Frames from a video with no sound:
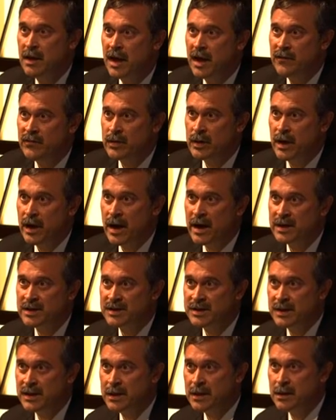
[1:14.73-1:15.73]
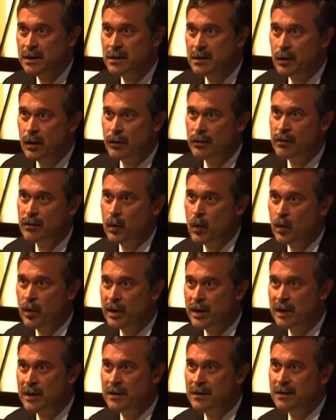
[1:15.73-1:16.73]
FDIC
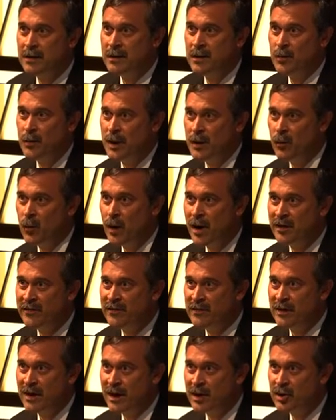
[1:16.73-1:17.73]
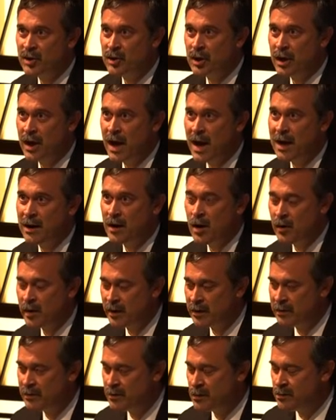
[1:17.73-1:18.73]
authority in the Midwest out of Chicago
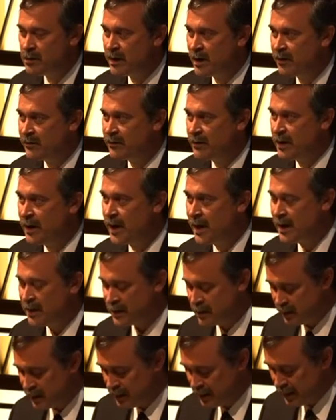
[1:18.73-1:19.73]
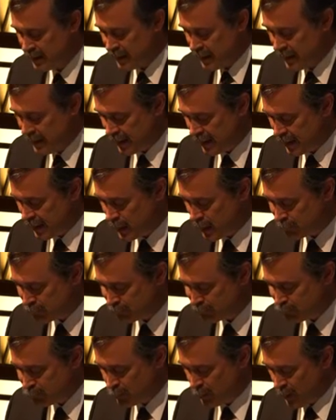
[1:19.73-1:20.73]
in 2008.
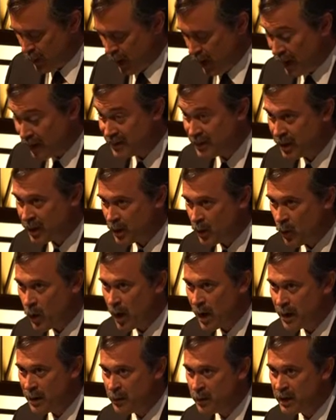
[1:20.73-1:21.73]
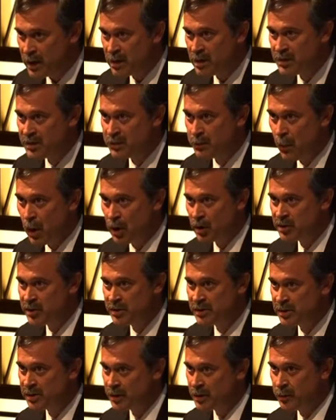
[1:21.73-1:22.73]
I'll tell you why, because
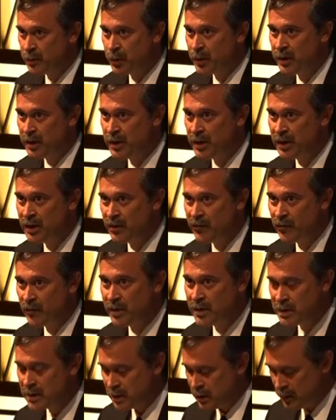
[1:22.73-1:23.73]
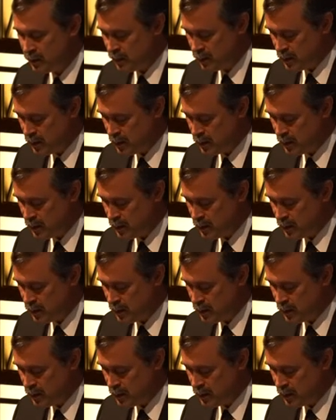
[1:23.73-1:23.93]
margins are completely different.